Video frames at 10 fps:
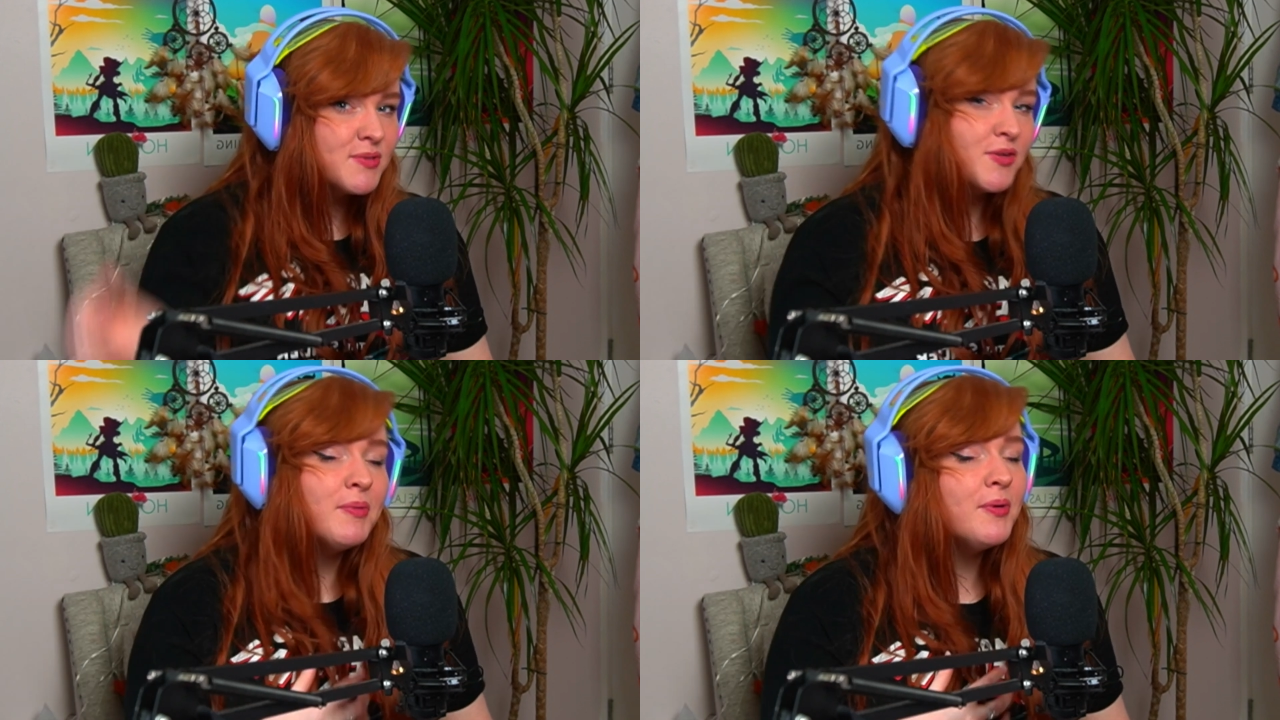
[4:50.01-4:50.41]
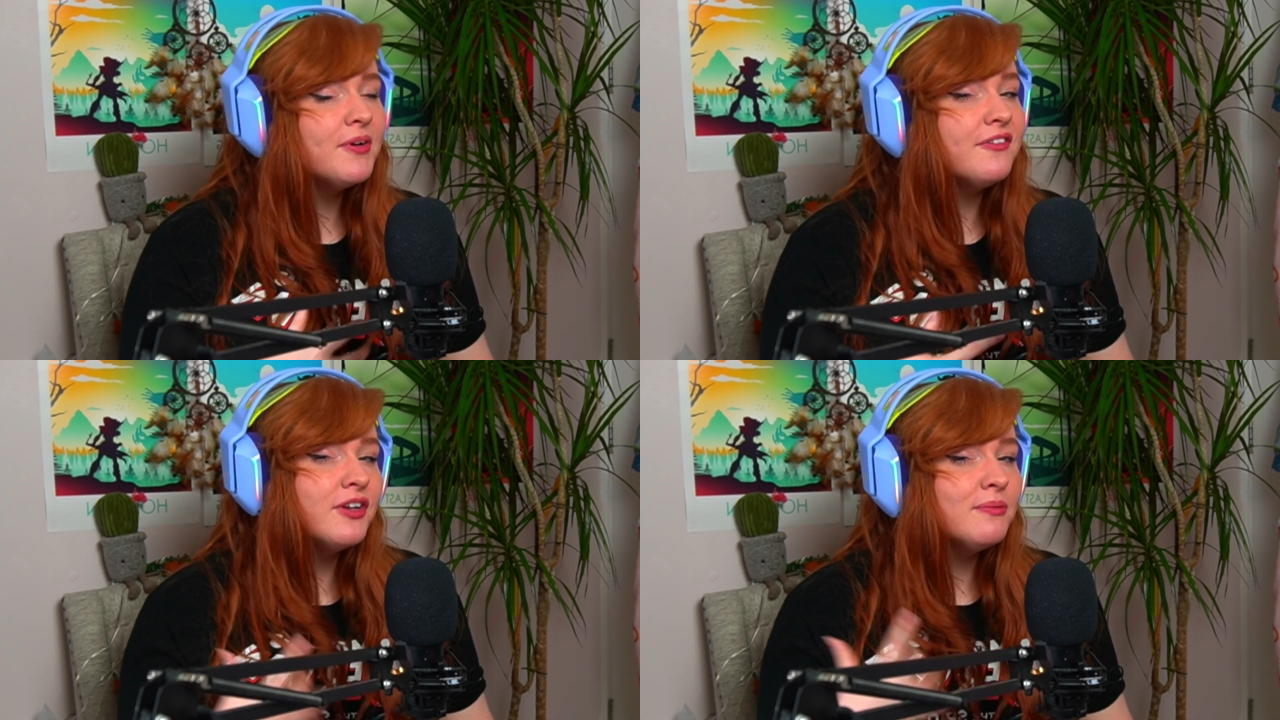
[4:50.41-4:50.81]
subscribe
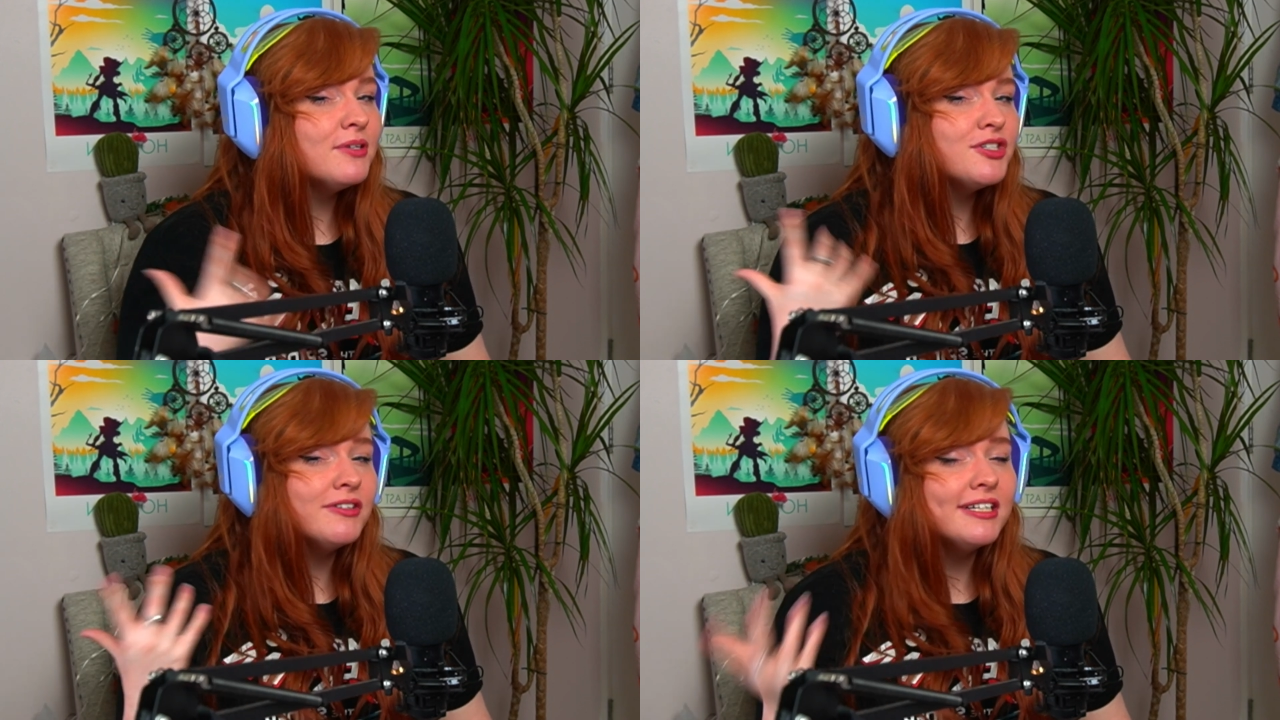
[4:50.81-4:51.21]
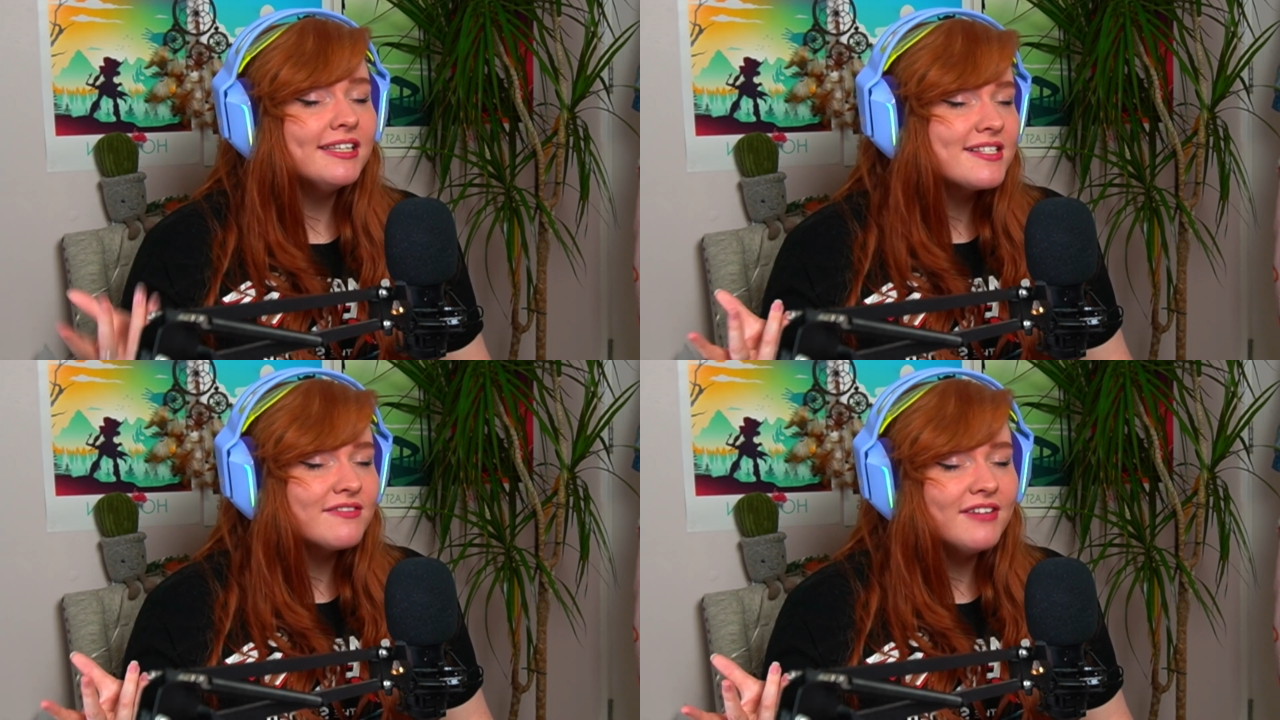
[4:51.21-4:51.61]
if you
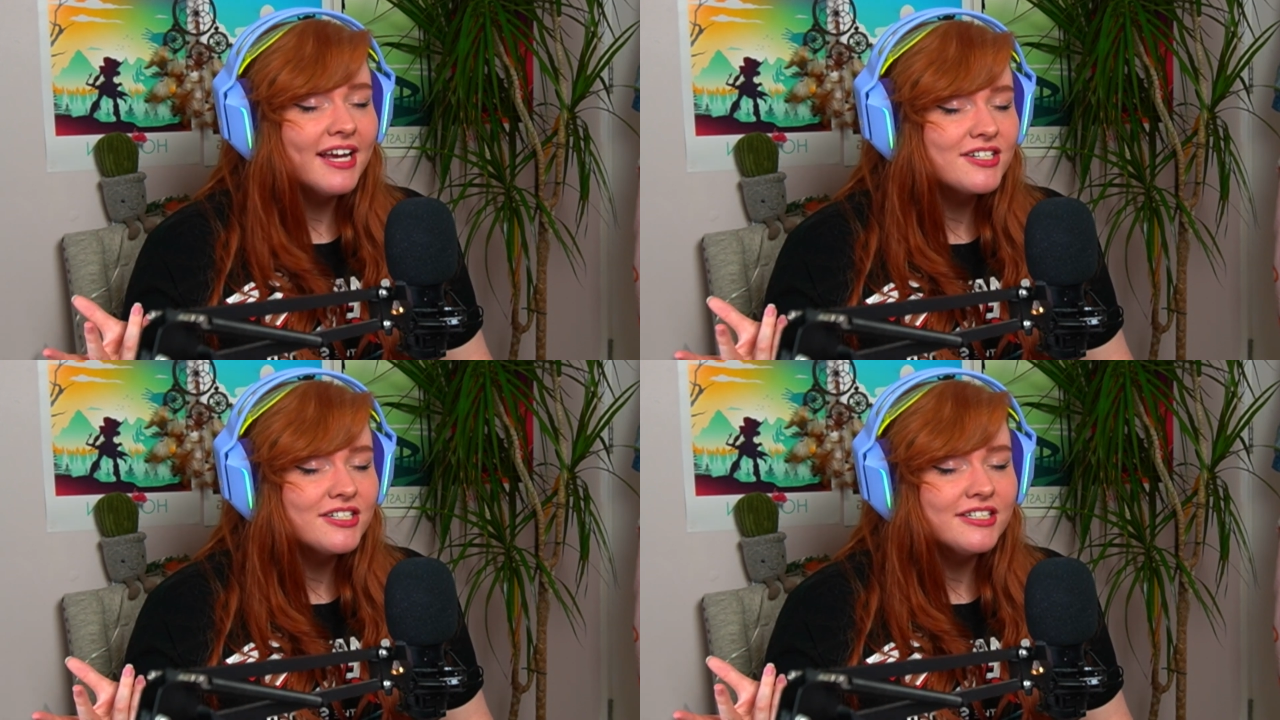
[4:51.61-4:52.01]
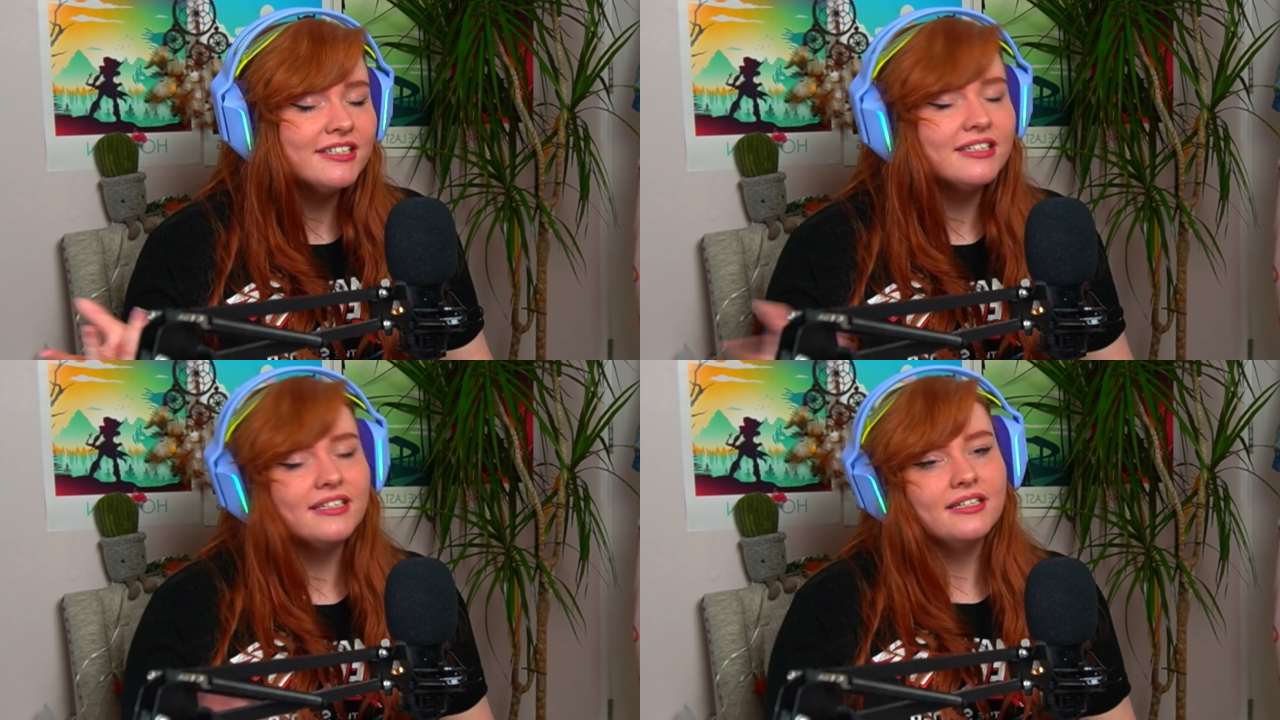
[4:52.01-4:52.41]
enjoyed this
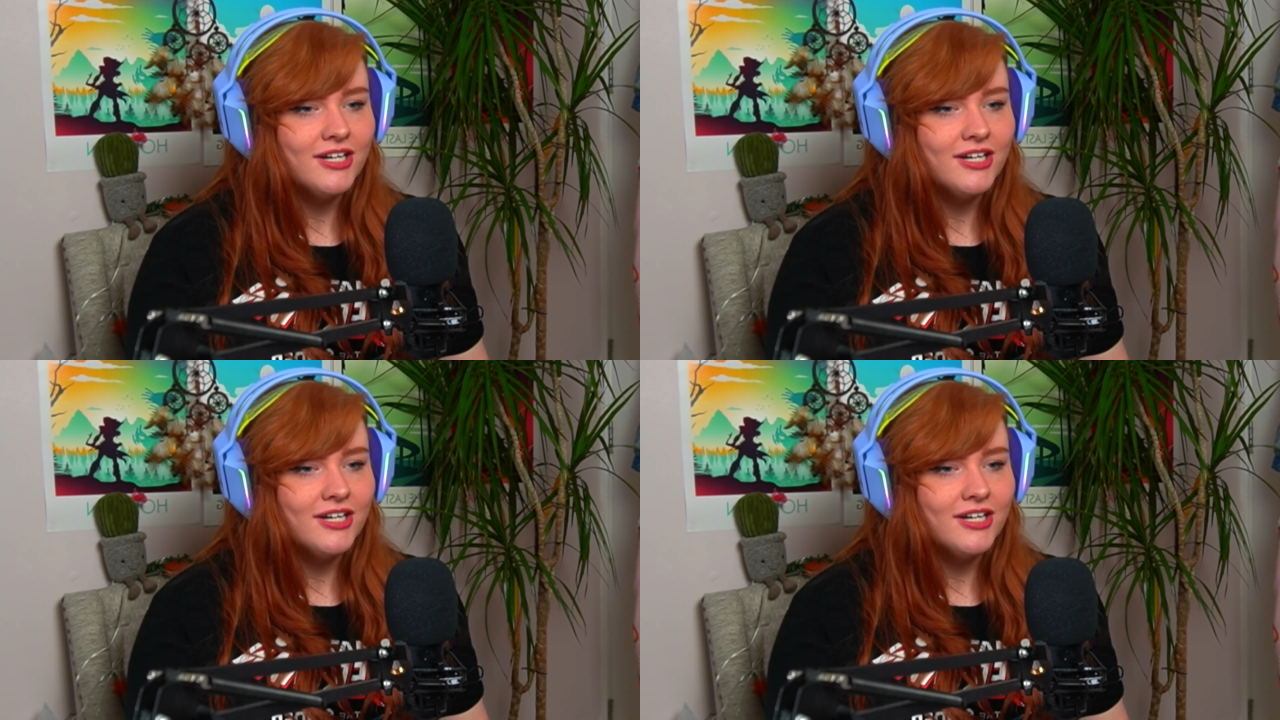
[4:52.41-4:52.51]
reaction.